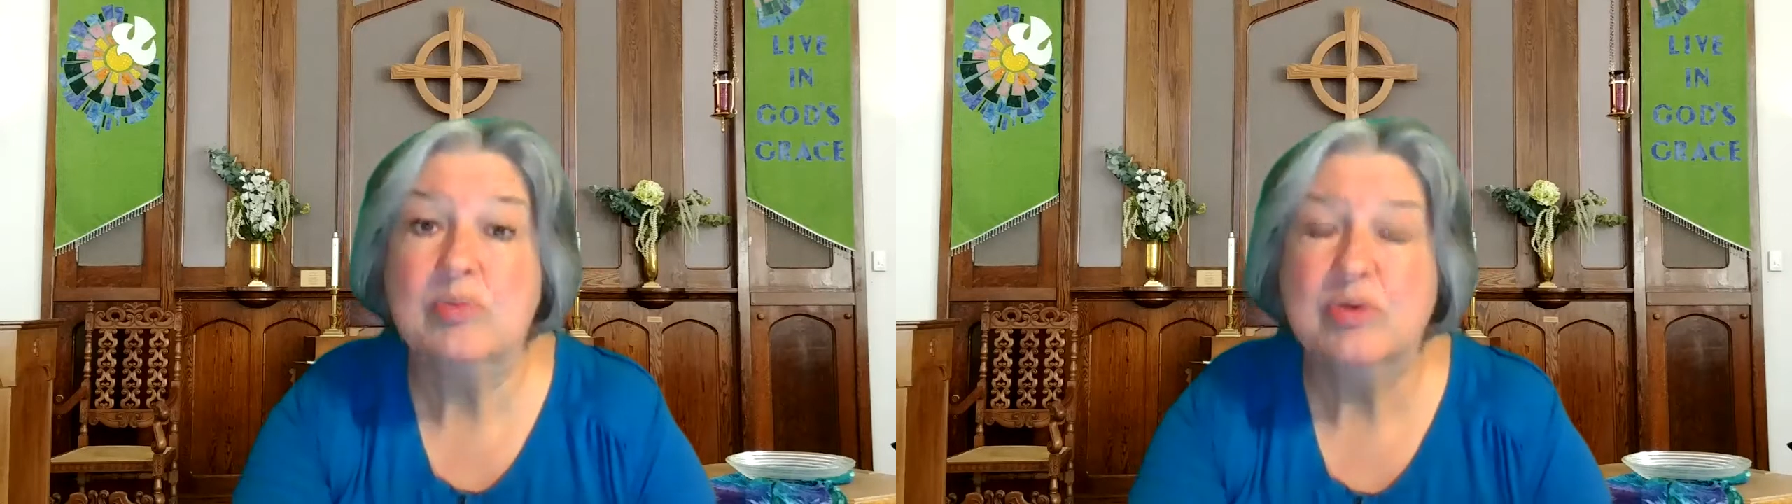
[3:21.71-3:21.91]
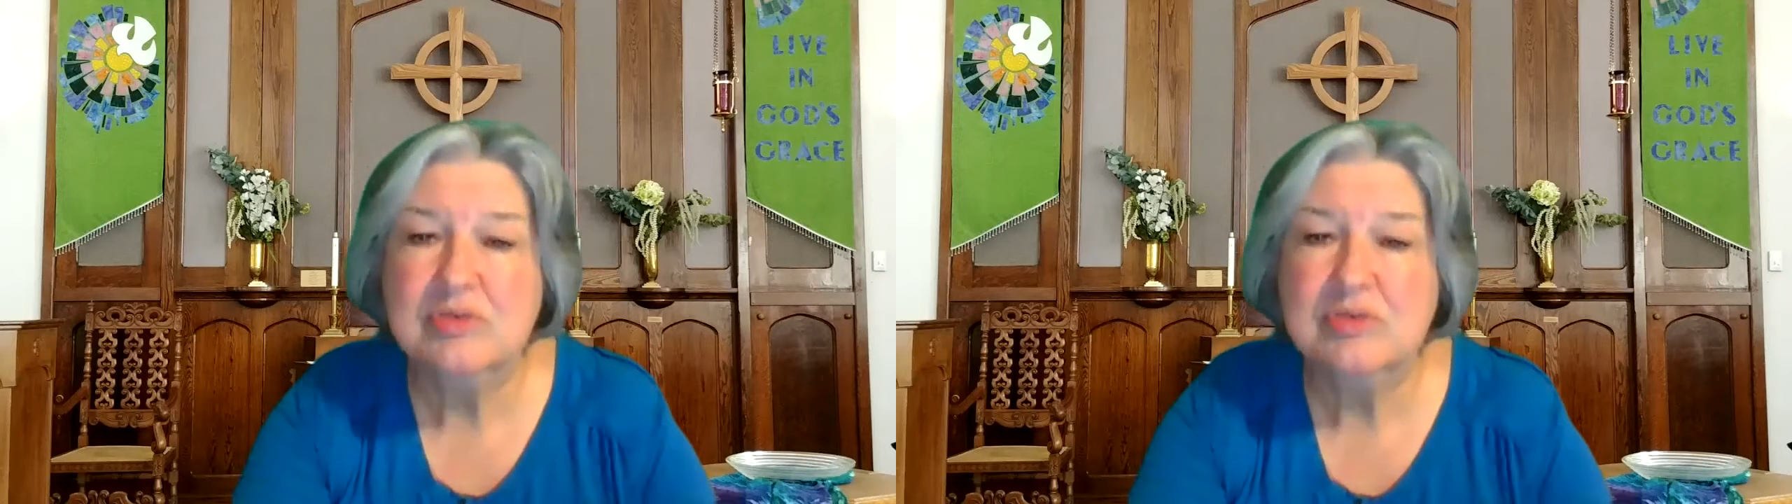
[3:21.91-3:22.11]

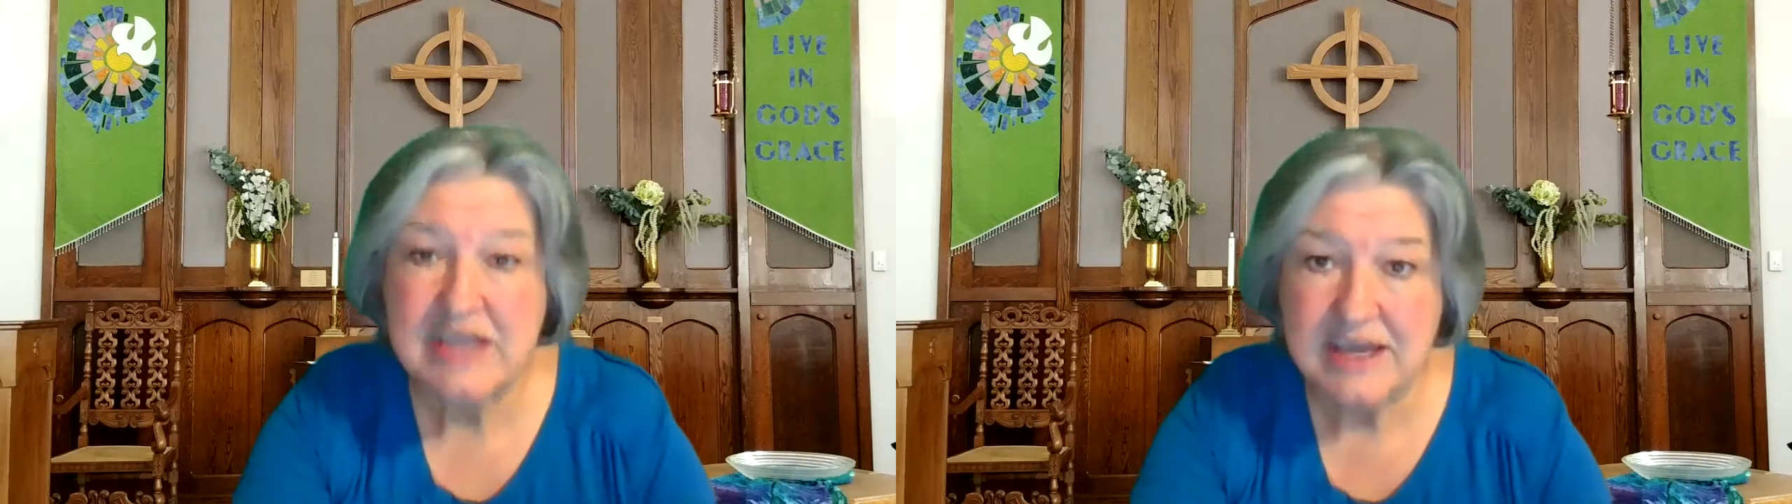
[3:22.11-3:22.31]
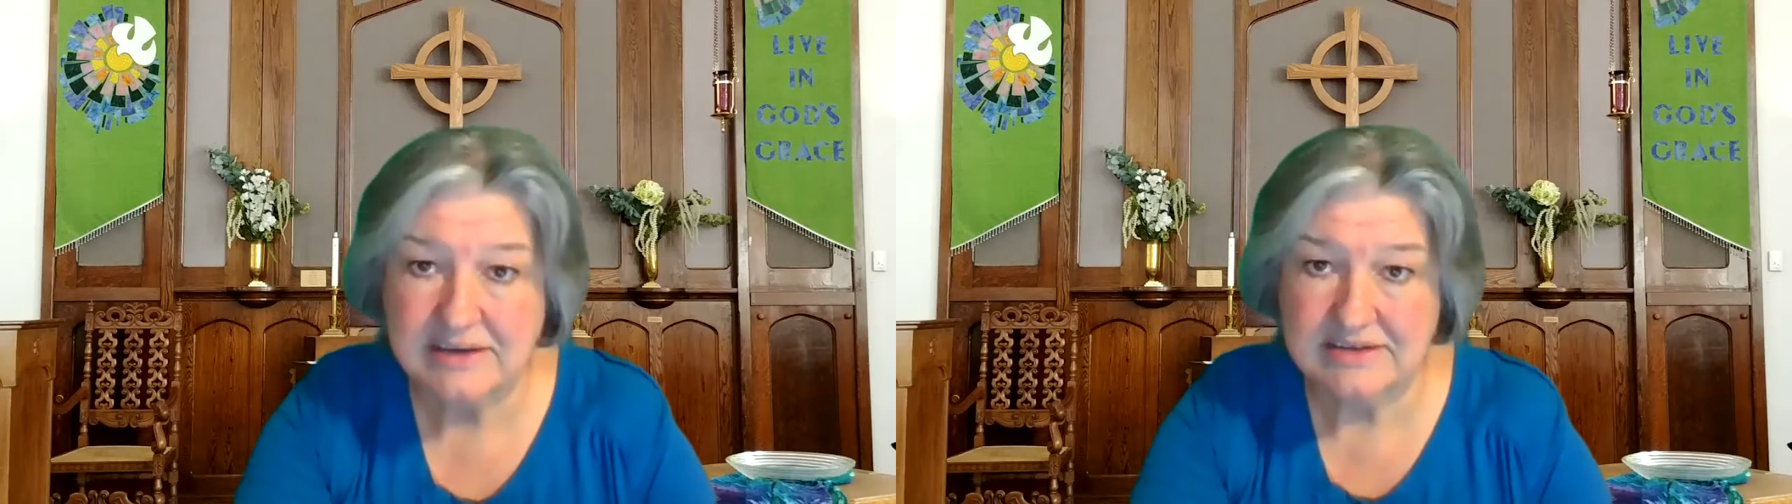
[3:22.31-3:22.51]

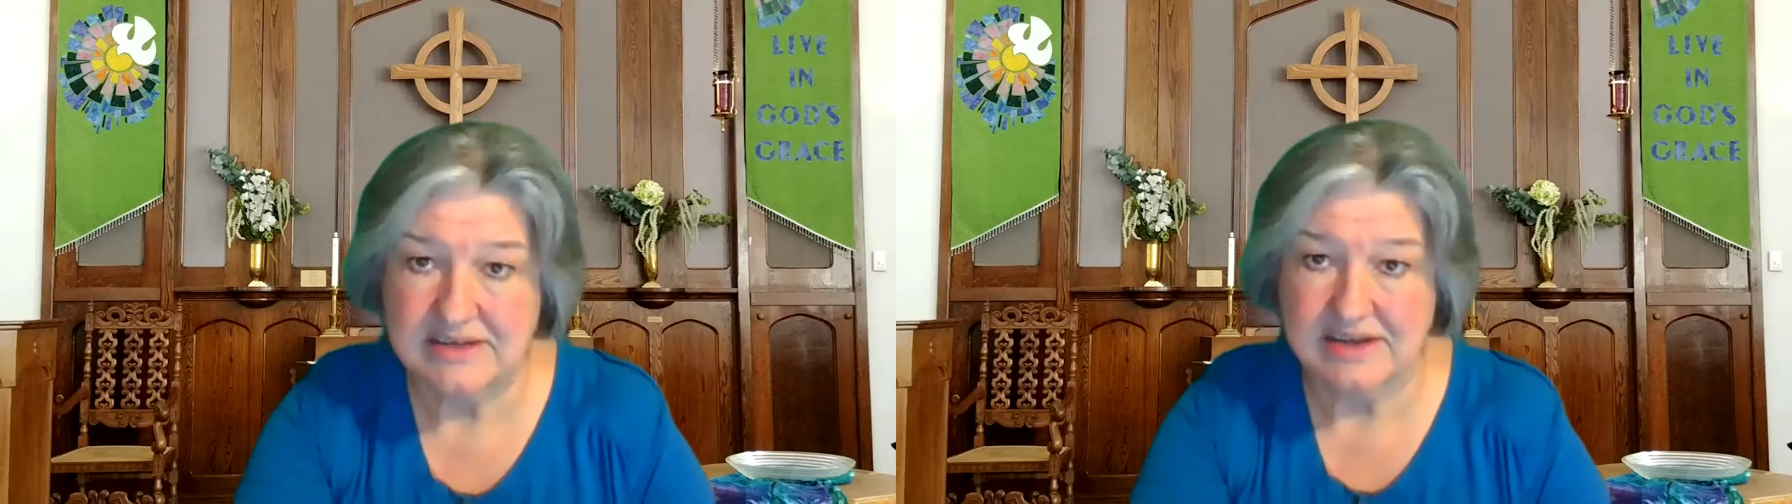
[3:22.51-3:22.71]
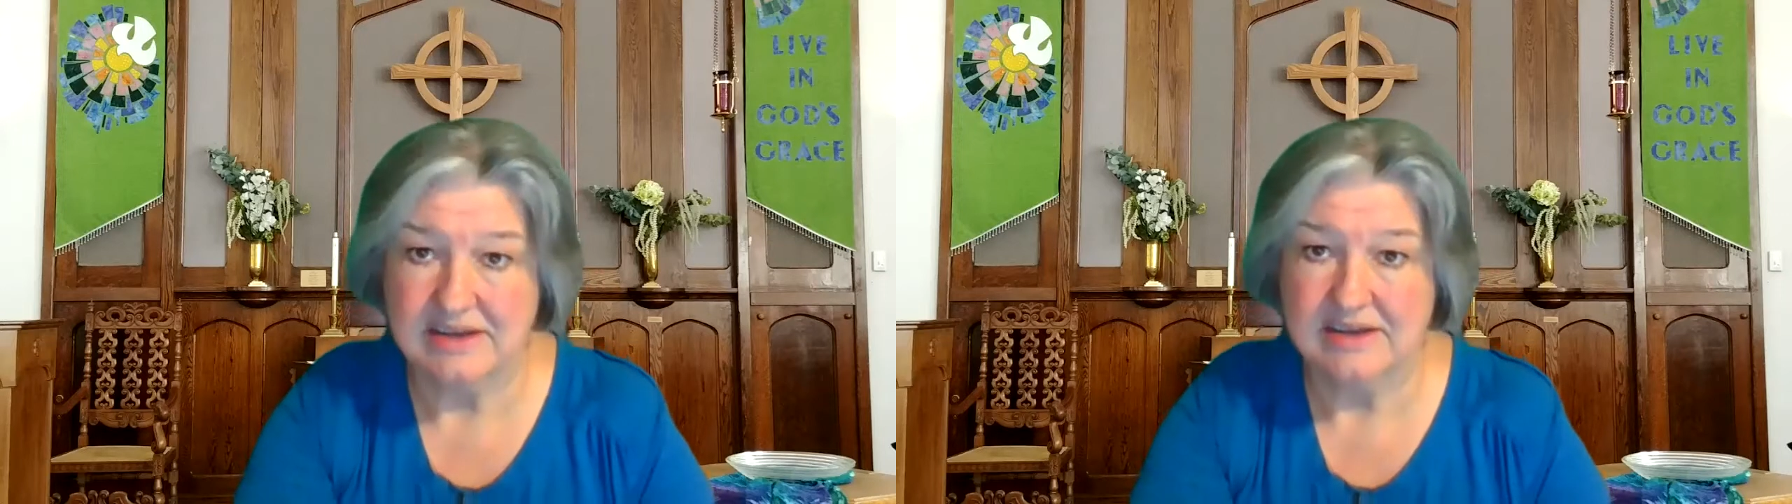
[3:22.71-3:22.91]

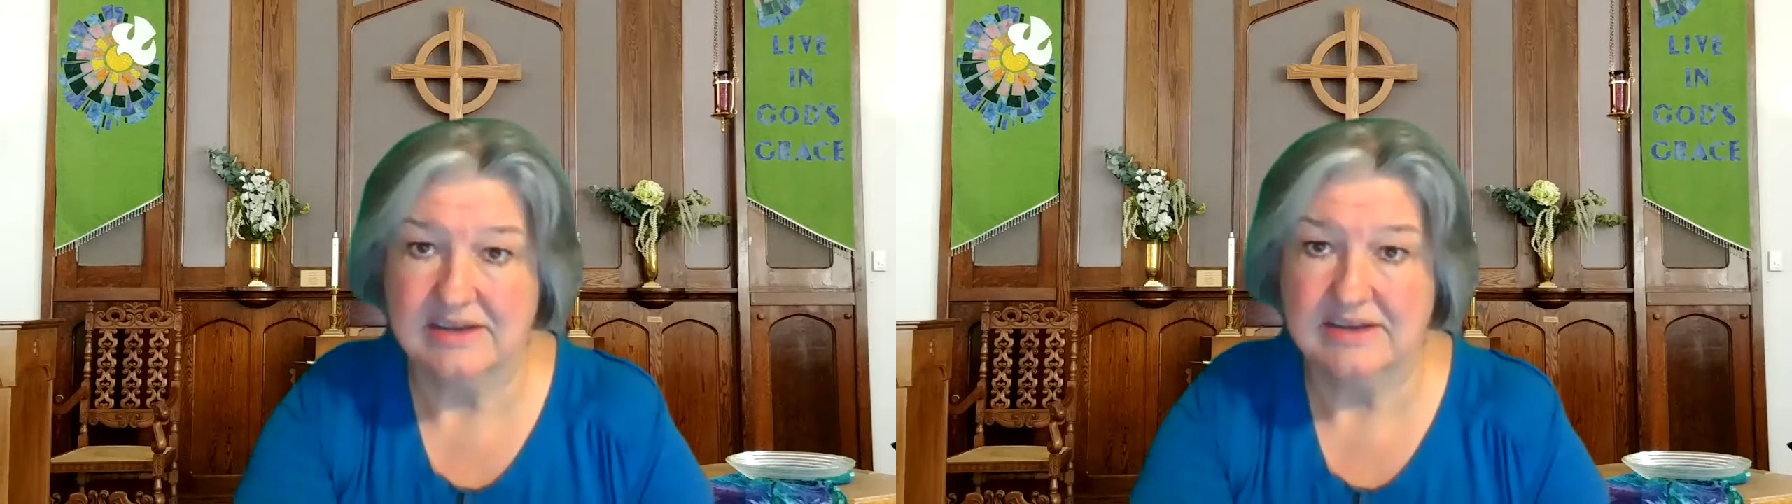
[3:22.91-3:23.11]
Protecting